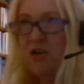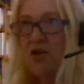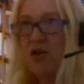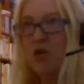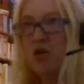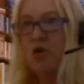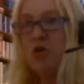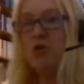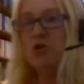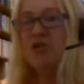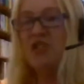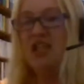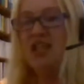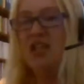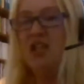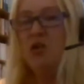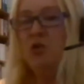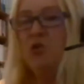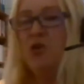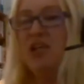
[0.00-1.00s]
a
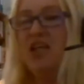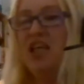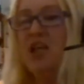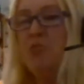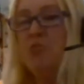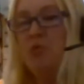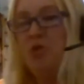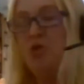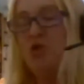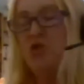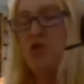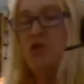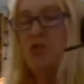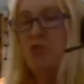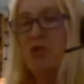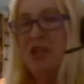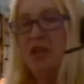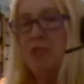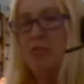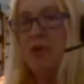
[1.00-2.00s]
continuing
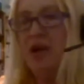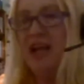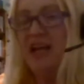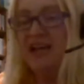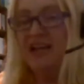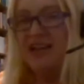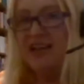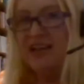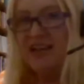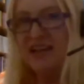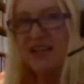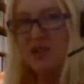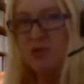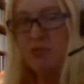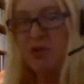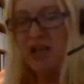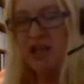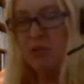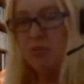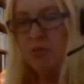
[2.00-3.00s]
improvement plan as
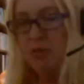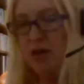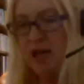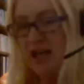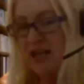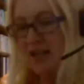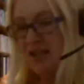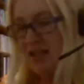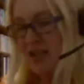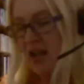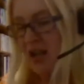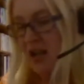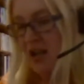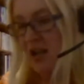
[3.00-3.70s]
well in place.